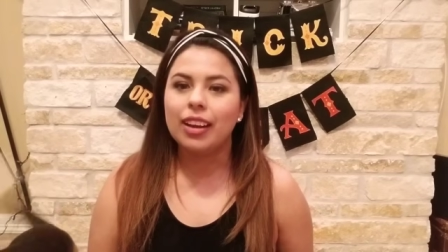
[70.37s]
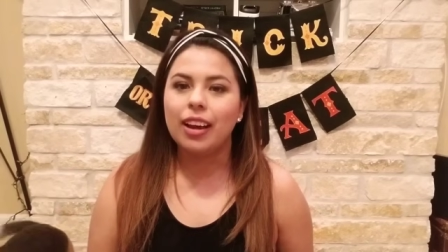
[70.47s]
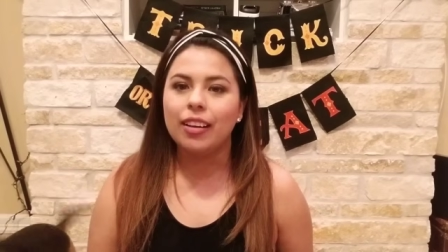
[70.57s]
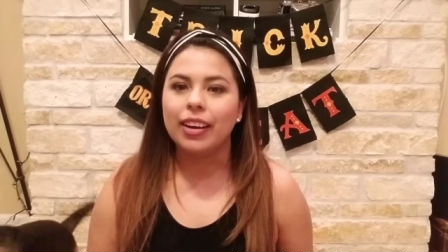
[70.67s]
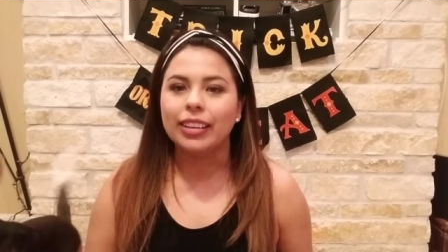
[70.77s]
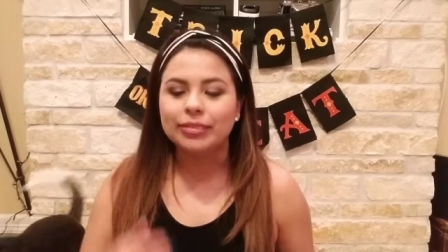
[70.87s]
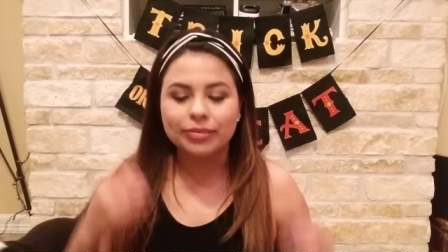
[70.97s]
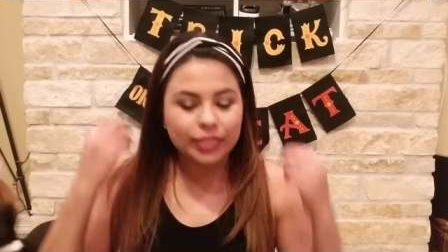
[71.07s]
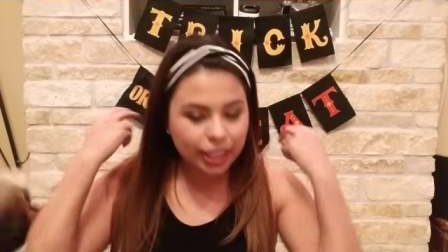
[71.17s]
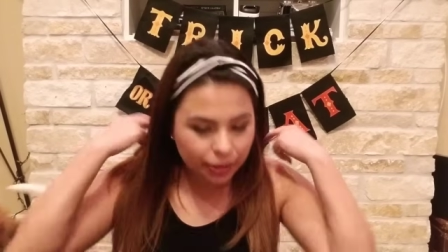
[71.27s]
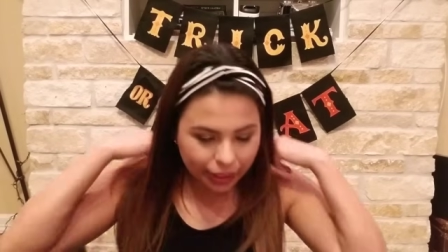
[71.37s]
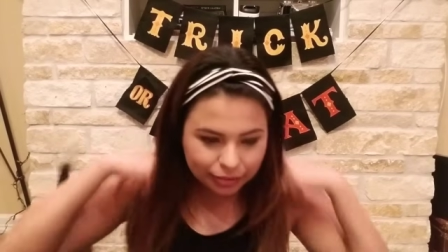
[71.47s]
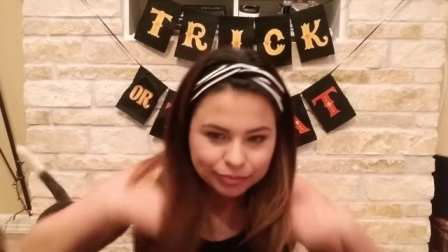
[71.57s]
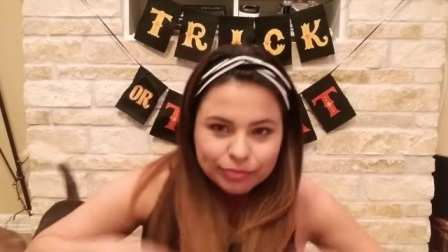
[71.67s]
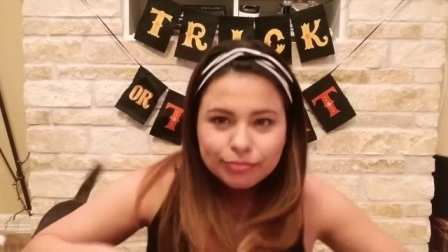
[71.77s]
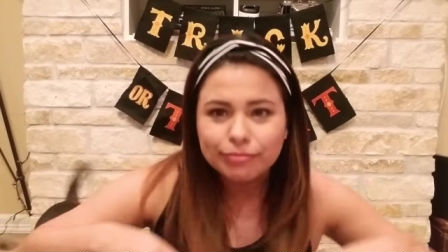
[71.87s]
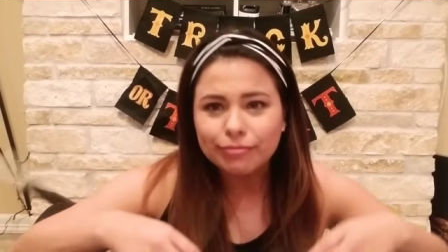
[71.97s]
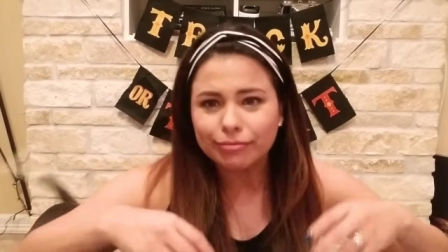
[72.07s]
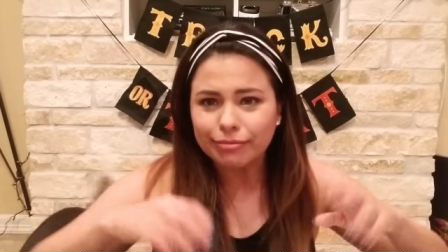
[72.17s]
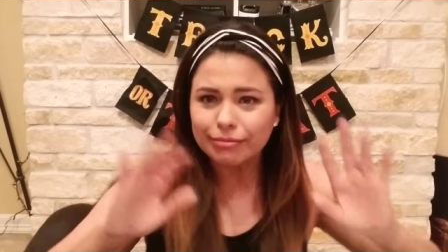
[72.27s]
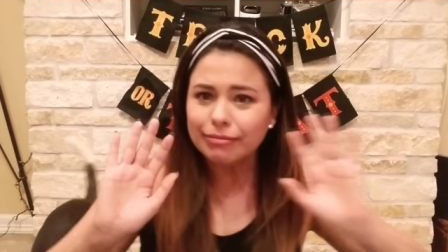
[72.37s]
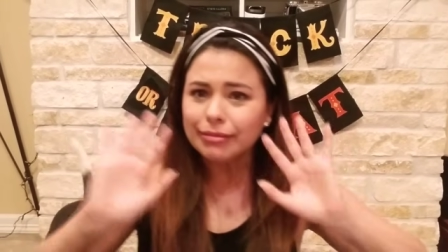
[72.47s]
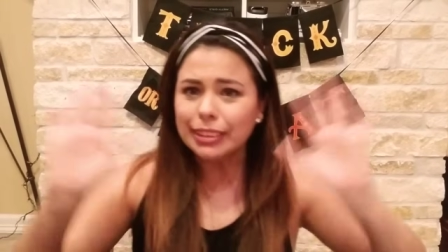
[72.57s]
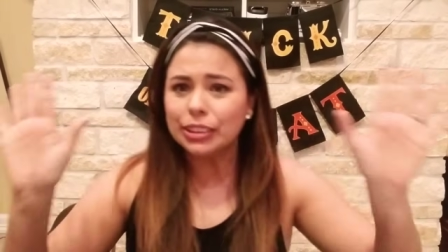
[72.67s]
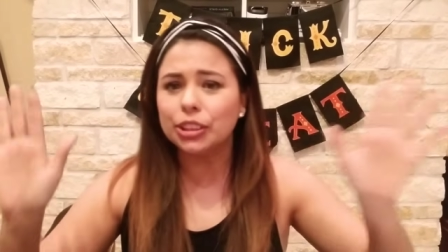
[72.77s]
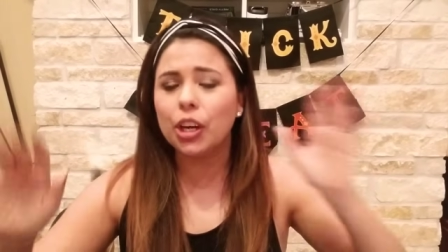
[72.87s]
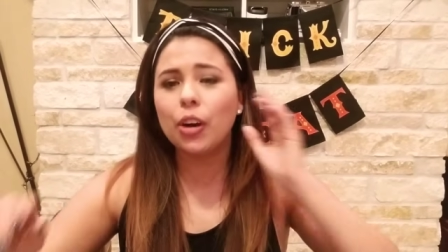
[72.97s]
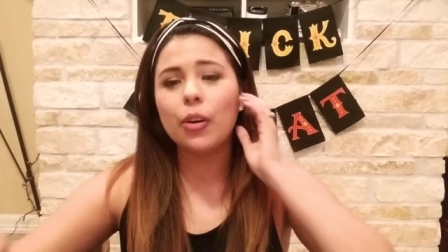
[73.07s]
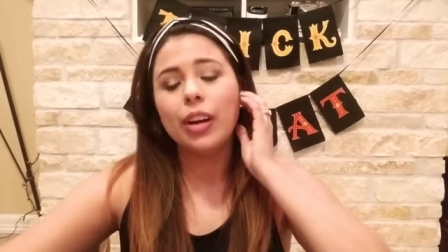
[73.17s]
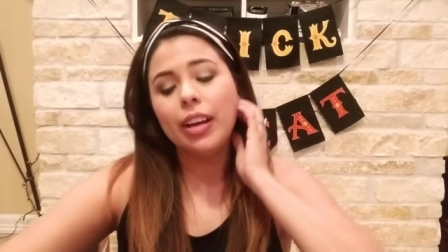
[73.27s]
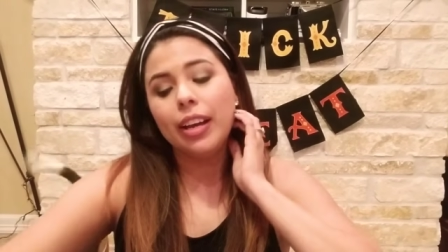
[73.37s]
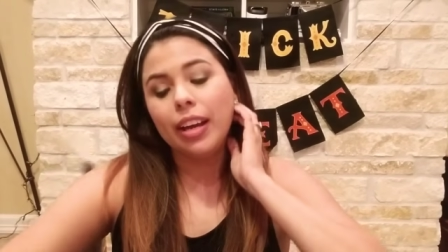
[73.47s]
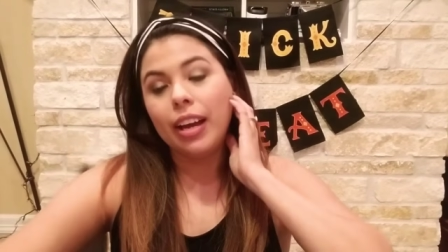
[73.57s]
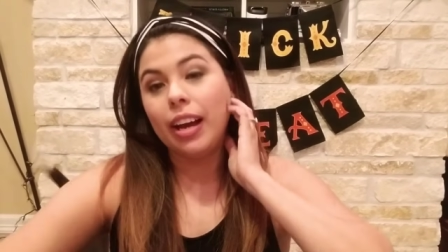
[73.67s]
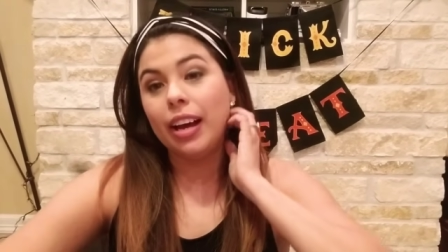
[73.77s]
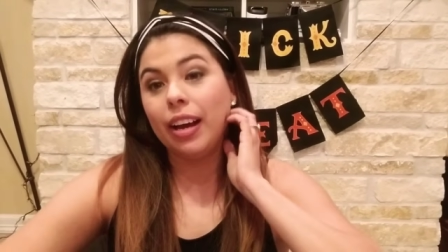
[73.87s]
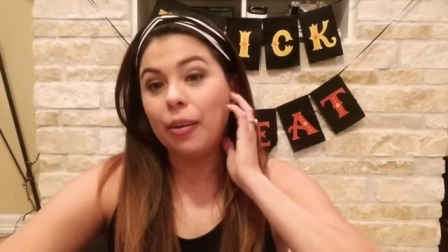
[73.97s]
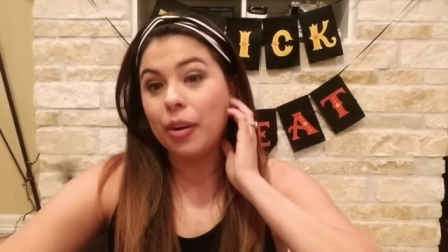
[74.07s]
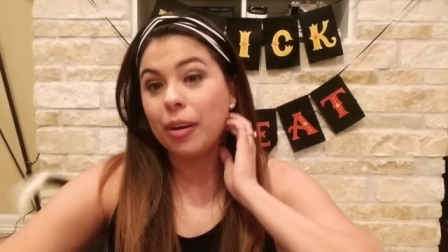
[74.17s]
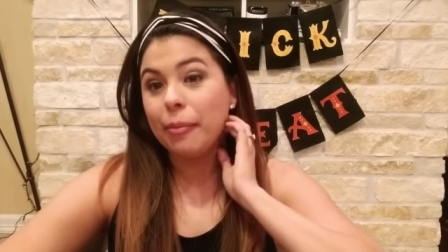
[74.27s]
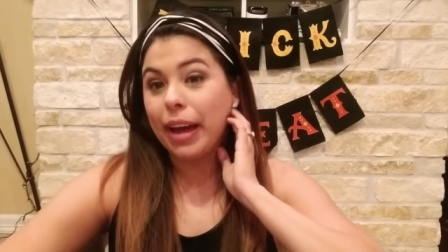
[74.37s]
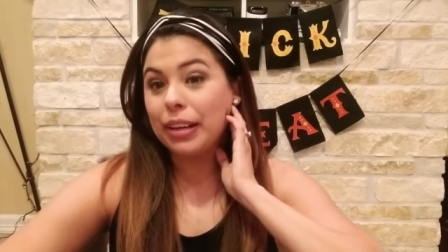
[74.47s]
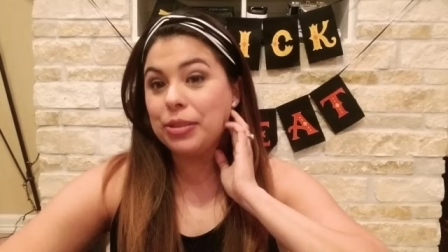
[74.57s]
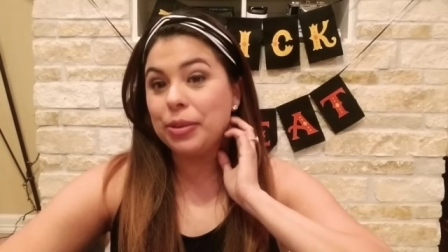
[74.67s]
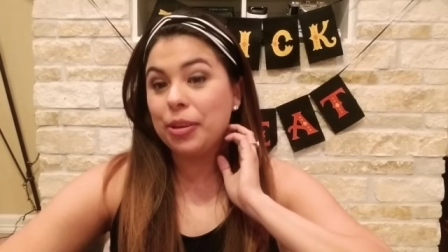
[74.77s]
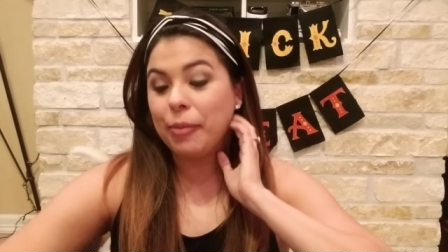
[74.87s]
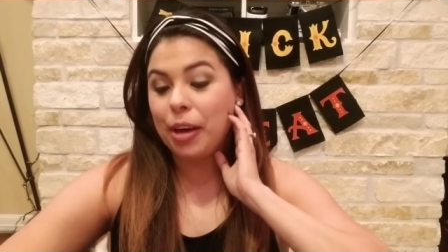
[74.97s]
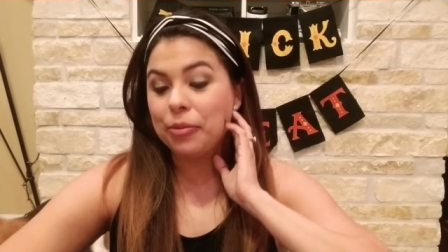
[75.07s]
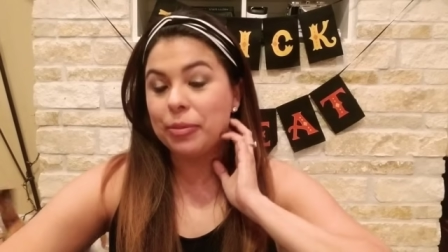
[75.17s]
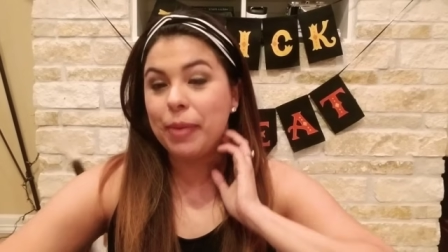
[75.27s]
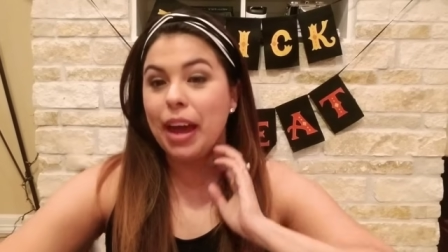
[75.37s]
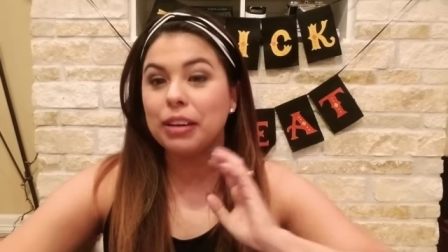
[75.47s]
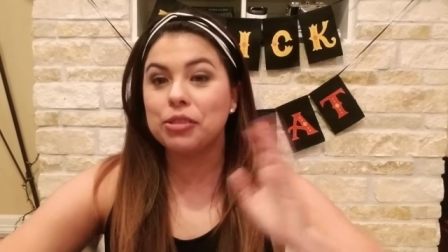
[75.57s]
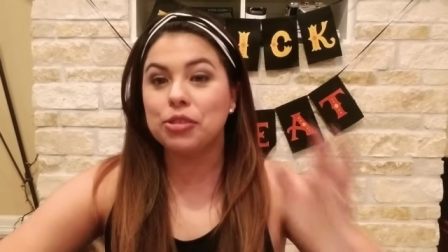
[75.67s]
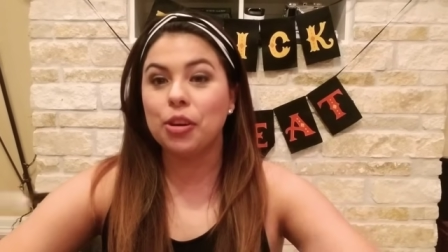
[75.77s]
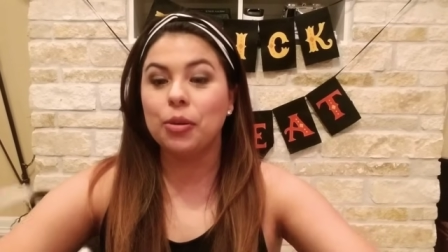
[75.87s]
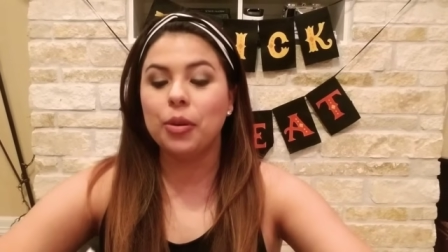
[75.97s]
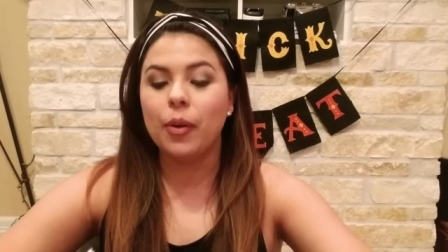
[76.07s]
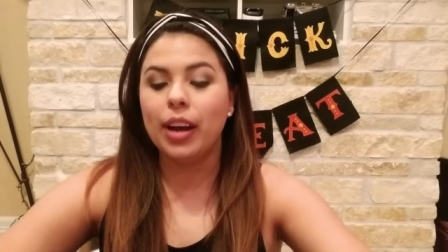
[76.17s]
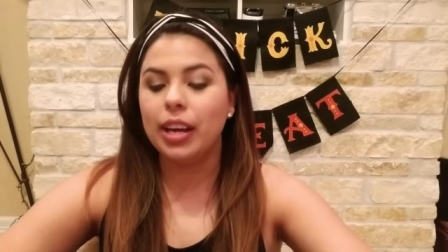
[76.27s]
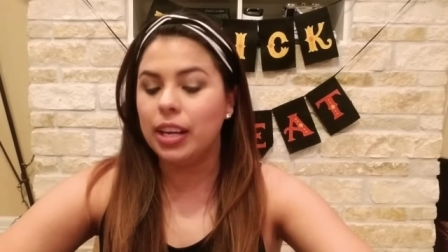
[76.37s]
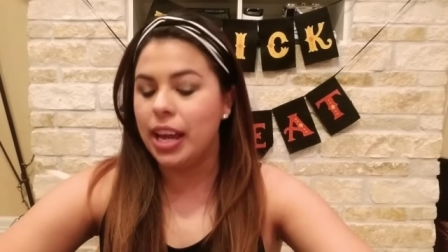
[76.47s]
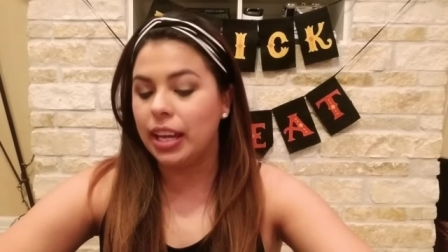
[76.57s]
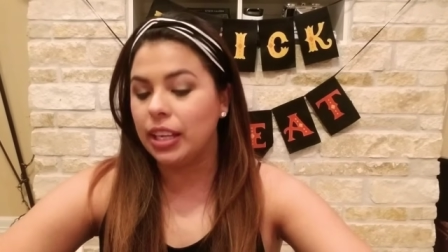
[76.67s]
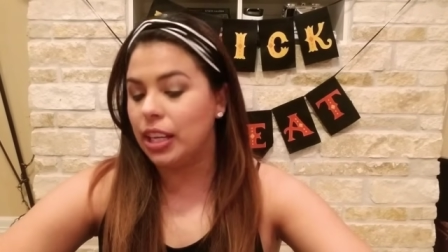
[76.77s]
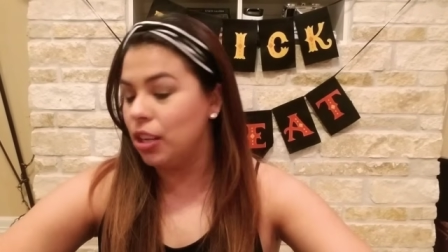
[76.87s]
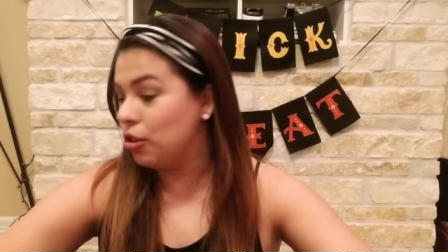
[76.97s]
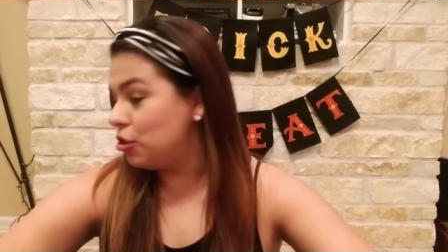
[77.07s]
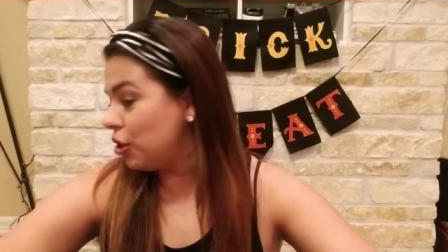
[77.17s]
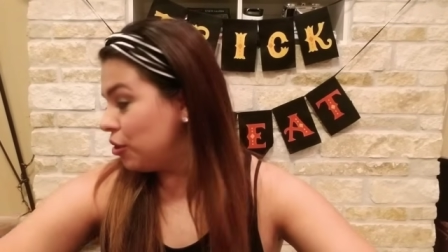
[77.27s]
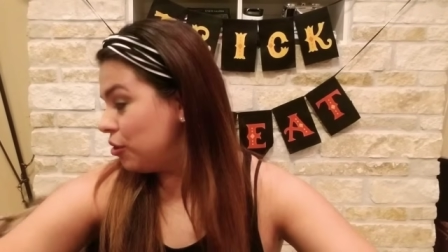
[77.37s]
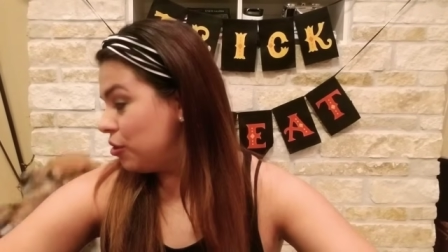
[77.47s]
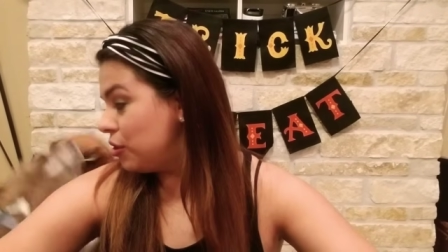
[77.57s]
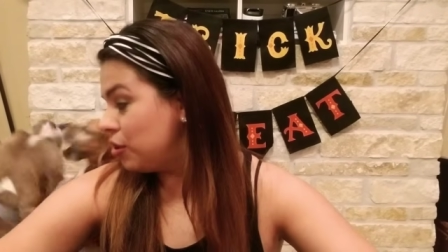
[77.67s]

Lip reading: All right. Anyway, so welcome back to another Math with Max. So go ahead and get your journals.